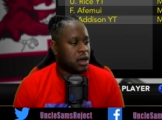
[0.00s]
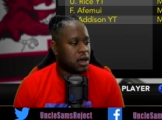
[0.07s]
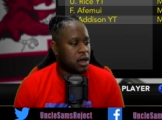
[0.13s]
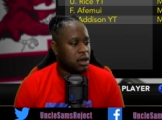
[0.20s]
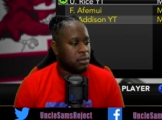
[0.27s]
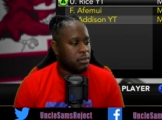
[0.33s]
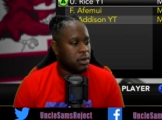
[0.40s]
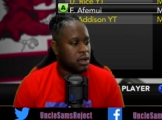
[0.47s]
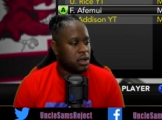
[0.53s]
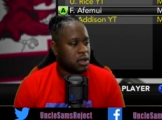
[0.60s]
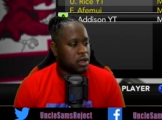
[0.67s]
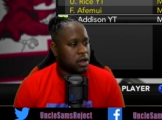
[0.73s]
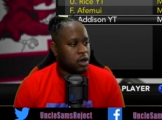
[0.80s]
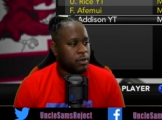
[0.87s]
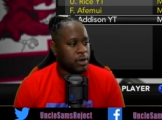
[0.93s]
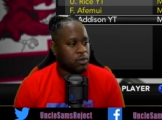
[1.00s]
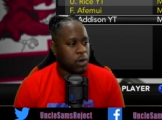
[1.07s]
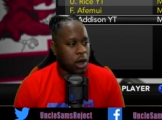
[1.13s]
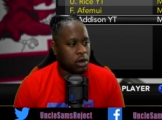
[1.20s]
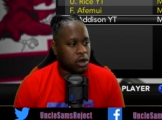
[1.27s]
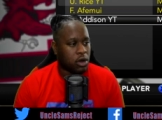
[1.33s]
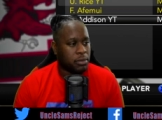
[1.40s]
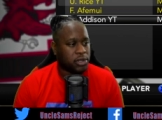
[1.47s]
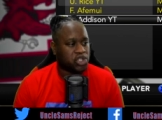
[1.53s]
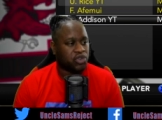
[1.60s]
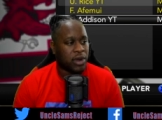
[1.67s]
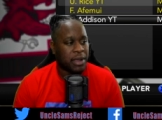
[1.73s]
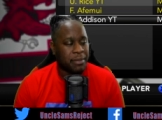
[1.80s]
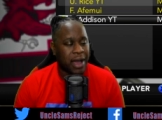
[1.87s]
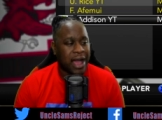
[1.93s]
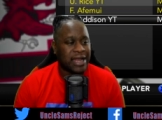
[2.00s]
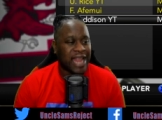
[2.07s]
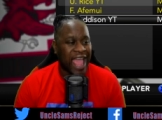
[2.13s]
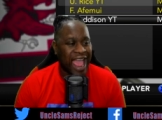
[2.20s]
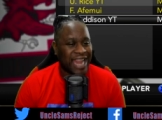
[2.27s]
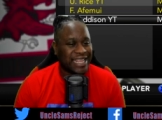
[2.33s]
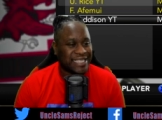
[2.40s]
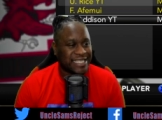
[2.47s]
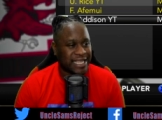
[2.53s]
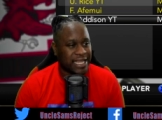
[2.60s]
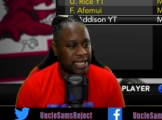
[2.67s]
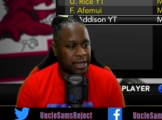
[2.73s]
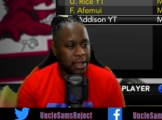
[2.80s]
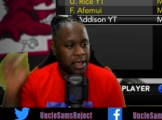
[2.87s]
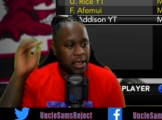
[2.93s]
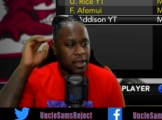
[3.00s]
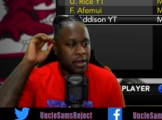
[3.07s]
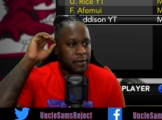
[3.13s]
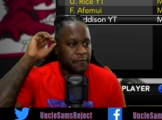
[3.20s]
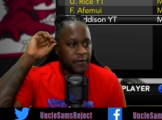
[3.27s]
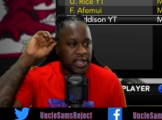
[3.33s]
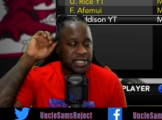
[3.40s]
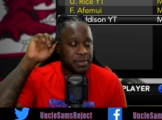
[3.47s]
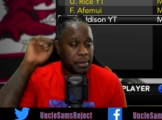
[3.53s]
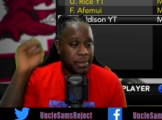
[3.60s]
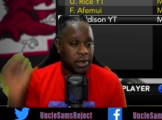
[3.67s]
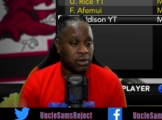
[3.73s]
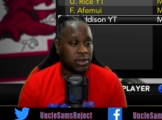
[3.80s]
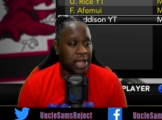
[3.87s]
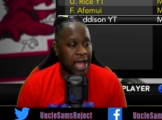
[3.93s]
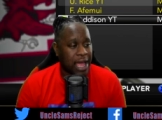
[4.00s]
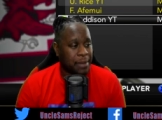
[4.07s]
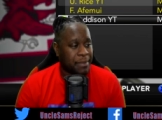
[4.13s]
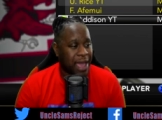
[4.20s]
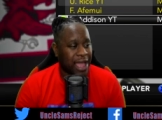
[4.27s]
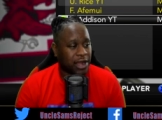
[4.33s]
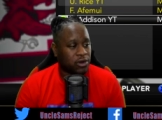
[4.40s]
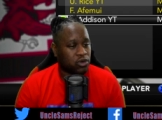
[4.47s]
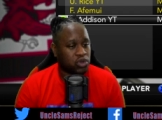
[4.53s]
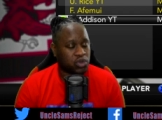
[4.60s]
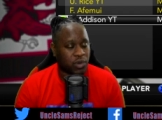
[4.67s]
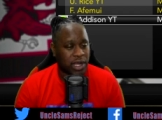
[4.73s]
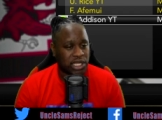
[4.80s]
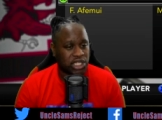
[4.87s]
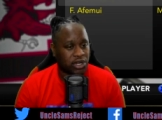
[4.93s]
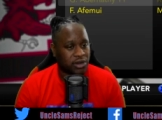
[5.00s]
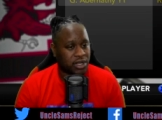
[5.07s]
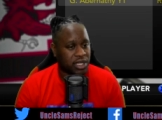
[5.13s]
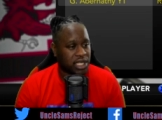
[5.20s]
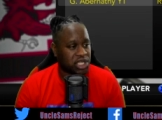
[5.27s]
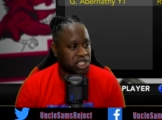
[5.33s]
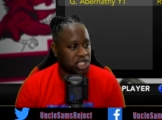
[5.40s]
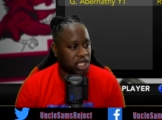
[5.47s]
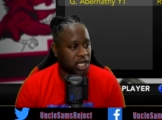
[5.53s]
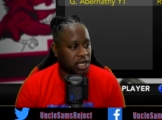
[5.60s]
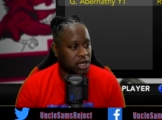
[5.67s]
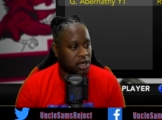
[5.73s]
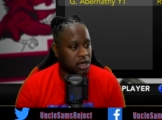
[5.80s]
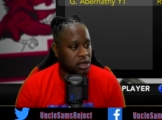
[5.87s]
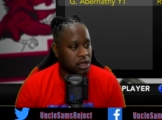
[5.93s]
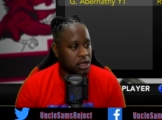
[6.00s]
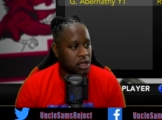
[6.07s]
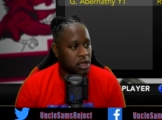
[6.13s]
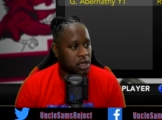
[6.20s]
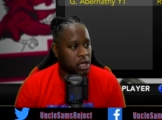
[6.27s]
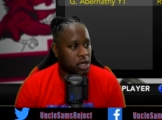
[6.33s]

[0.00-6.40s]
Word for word: Um, we welcome Traymond Addison, freshman middle linebacker who's redshirted this year.